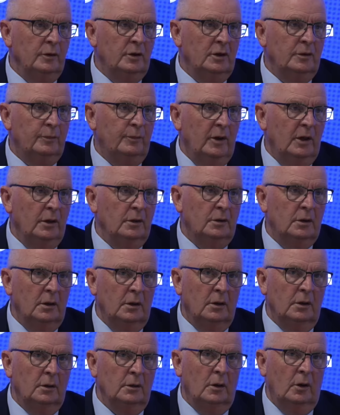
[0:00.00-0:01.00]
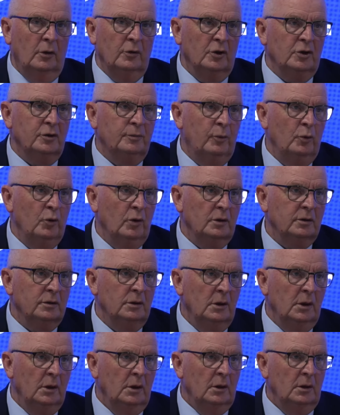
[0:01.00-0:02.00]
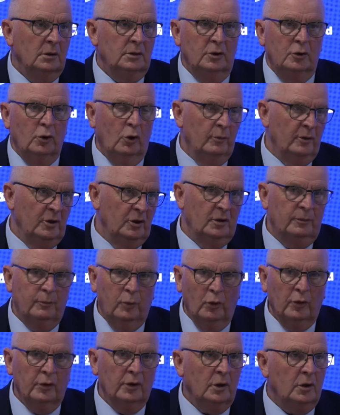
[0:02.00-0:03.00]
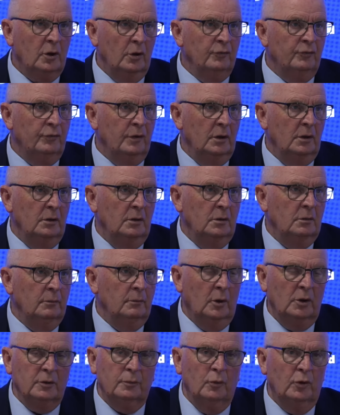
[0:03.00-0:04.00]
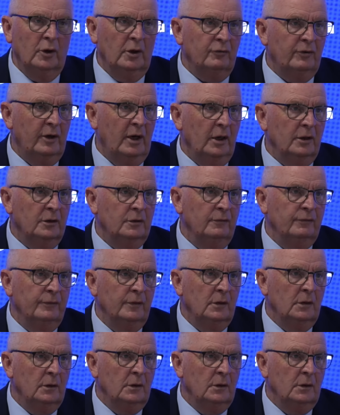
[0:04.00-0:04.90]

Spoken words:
with respect to the other sports, it's a dominant sport in the country and much more attractive.